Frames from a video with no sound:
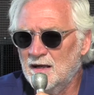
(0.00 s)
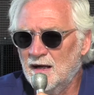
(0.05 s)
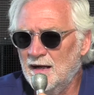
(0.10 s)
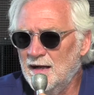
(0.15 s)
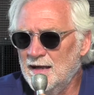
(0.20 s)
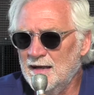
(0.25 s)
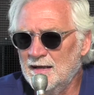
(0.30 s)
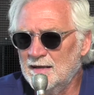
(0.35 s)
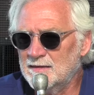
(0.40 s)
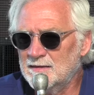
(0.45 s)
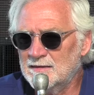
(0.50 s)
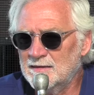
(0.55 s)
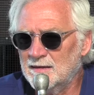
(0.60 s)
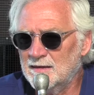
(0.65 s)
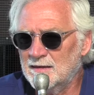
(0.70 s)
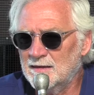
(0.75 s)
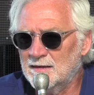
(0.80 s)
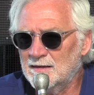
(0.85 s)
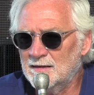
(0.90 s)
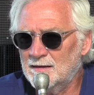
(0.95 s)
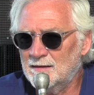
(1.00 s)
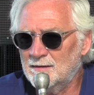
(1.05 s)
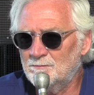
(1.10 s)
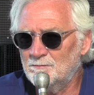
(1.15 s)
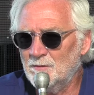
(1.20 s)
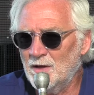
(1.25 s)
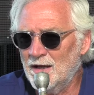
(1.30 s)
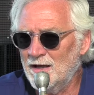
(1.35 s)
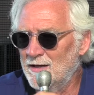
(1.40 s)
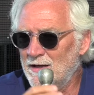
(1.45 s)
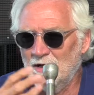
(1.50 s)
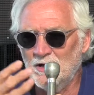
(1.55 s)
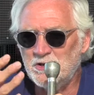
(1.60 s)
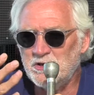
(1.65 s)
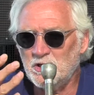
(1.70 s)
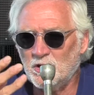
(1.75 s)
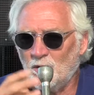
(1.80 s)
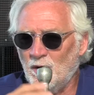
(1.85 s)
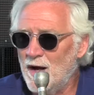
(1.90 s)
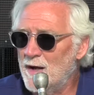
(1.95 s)
and um, it,
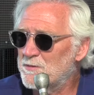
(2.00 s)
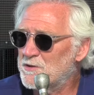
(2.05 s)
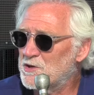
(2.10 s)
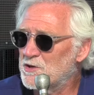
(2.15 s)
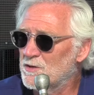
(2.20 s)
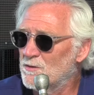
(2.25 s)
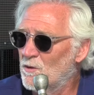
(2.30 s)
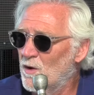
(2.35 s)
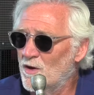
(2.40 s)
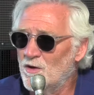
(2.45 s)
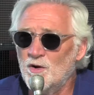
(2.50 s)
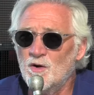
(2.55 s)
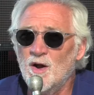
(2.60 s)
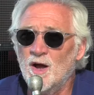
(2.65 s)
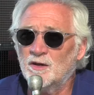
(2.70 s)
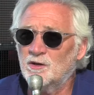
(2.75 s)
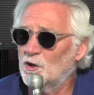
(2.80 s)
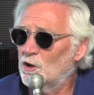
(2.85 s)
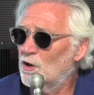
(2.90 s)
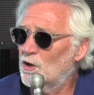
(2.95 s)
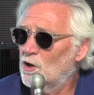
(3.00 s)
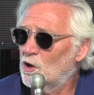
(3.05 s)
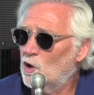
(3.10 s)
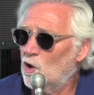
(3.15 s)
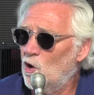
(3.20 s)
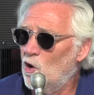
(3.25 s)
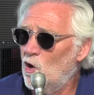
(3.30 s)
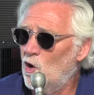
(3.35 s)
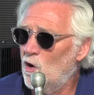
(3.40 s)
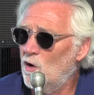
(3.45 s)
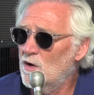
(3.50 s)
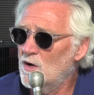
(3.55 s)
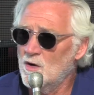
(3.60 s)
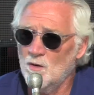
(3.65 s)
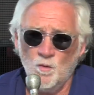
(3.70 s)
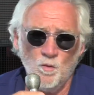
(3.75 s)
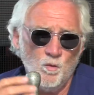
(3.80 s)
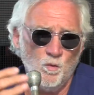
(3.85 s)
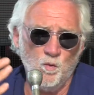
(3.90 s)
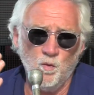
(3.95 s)
it's a crapshoot whether or not they're going to call,
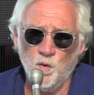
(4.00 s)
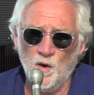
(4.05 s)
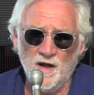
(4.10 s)
right.